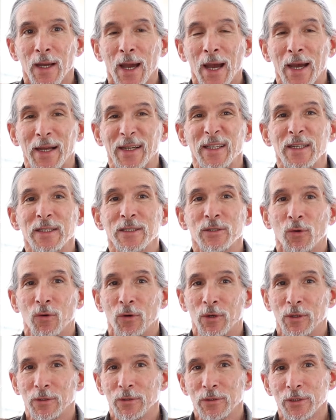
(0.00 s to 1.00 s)
and
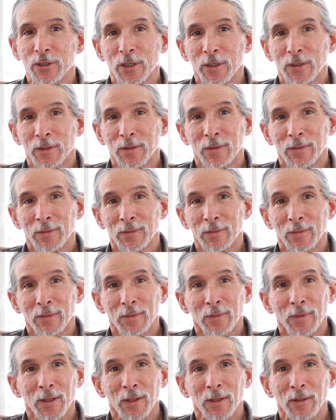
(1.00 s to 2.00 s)
disorders.
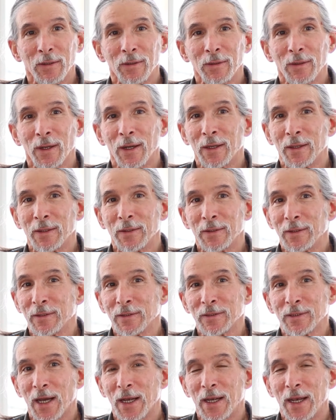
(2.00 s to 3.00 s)
And the
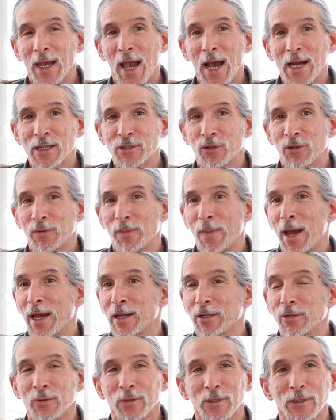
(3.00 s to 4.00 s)
psychiatric
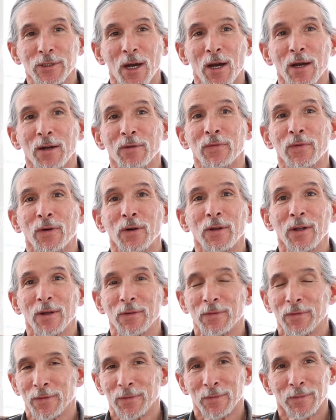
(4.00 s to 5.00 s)
manuals are full
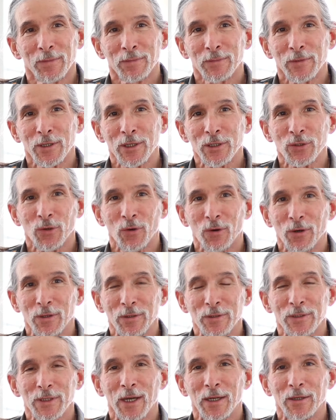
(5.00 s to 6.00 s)
of
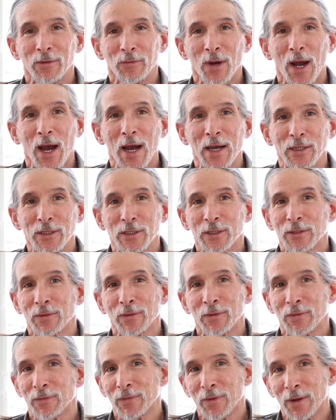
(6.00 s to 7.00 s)
disorders that arise
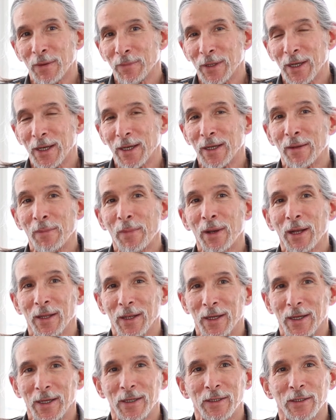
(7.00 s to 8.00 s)
from the
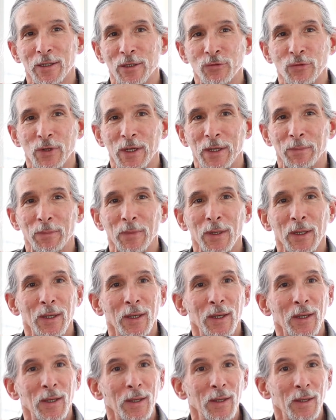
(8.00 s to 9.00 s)
inability to dream.
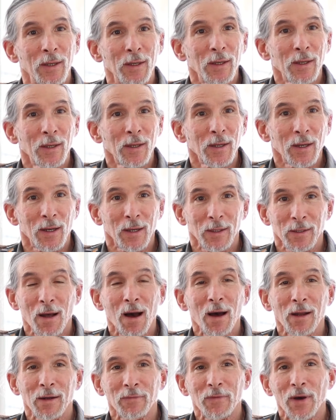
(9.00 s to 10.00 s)
A
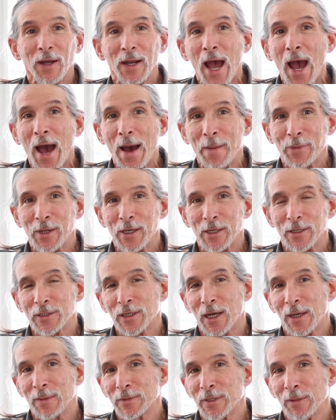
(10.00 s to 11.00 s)
lot of unhappiness
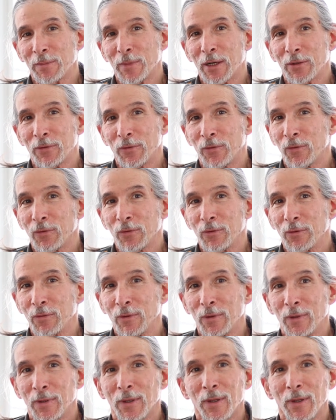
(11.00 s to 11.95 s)
comes about through